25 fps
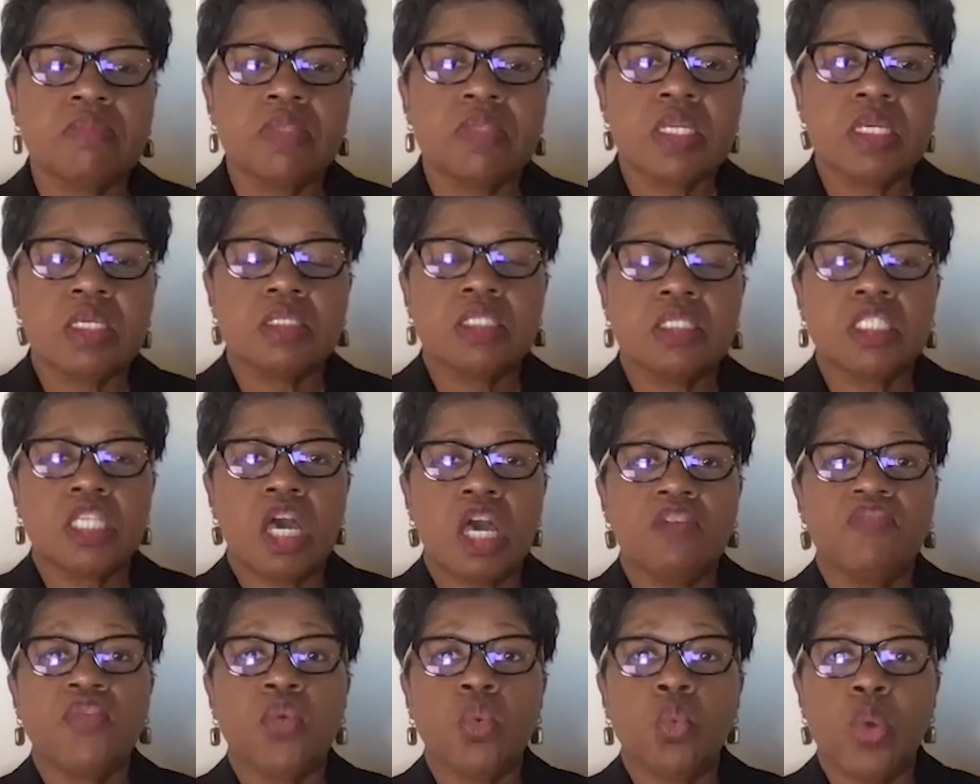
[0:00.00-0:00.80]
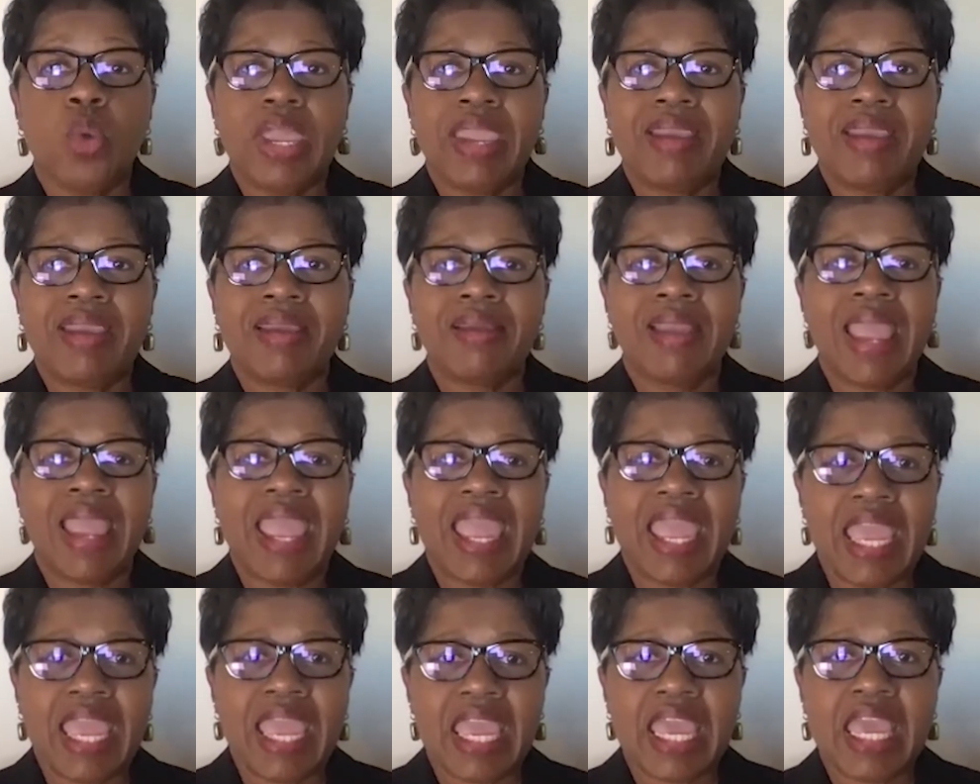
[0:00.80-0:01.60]
self-aware,
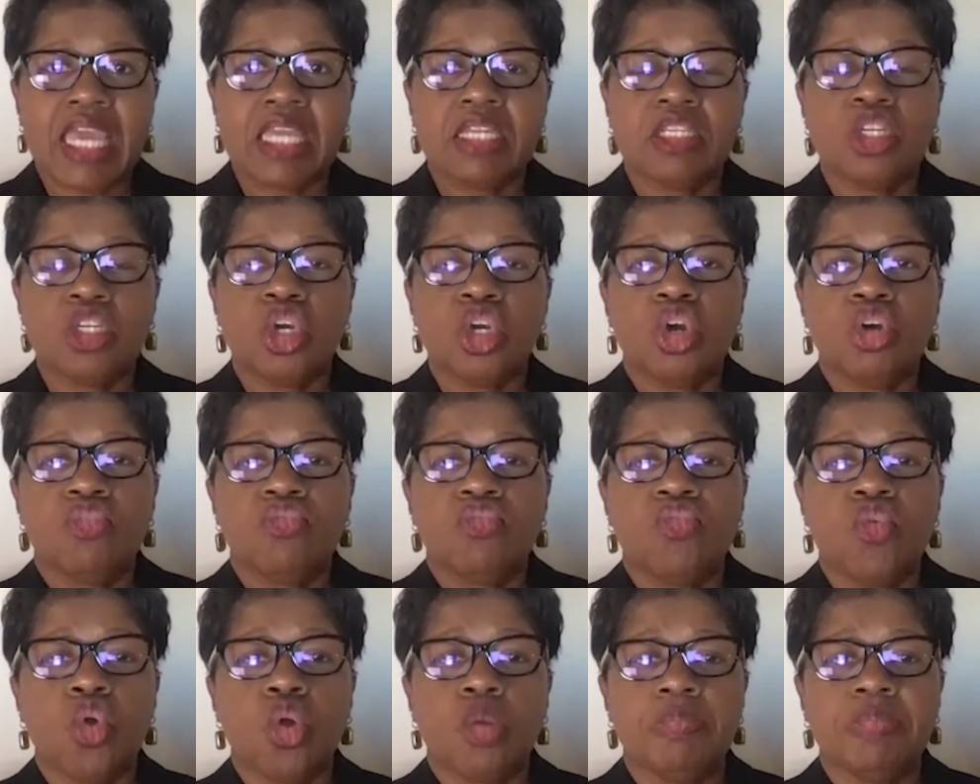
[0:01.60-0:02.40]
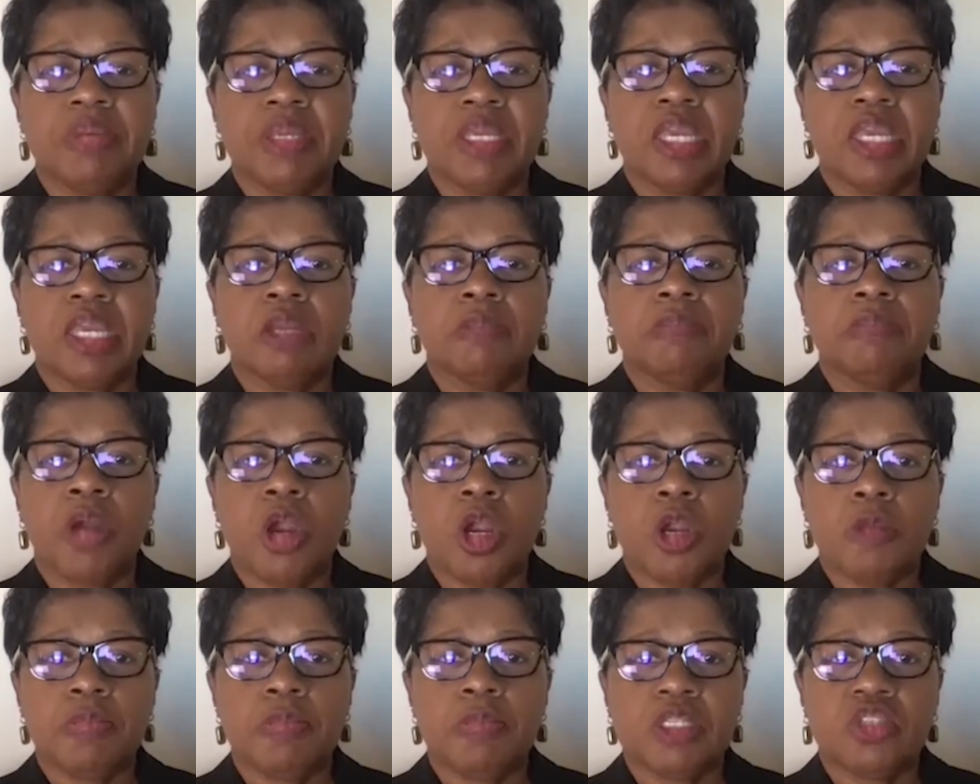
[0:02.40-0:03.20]
and for being
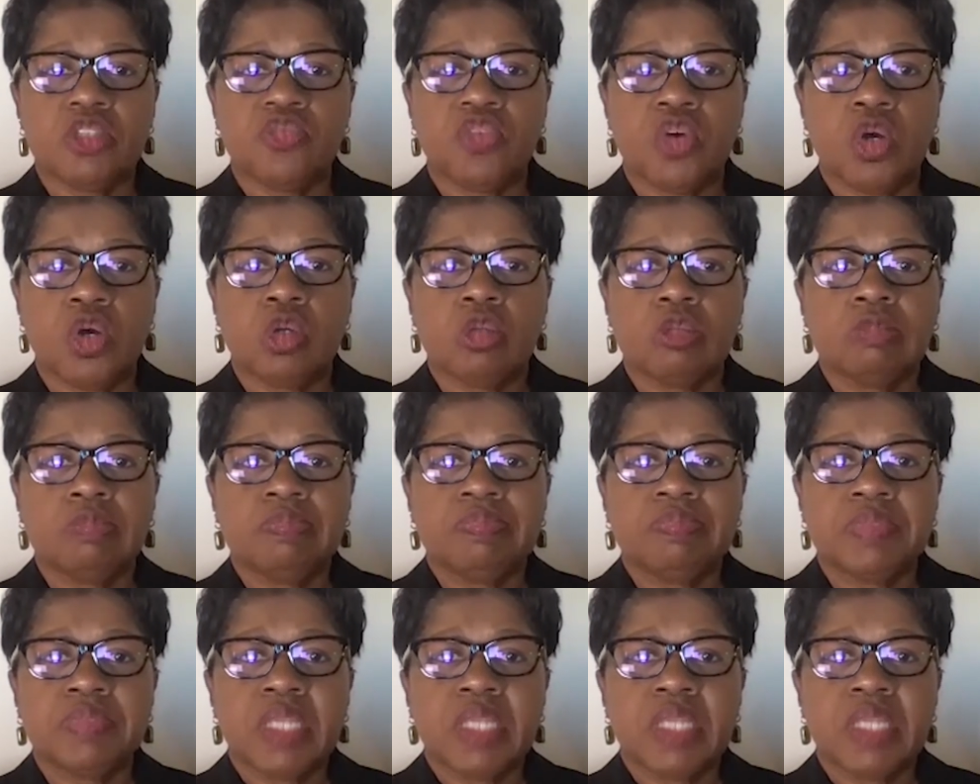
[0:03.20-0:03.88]
purposeful.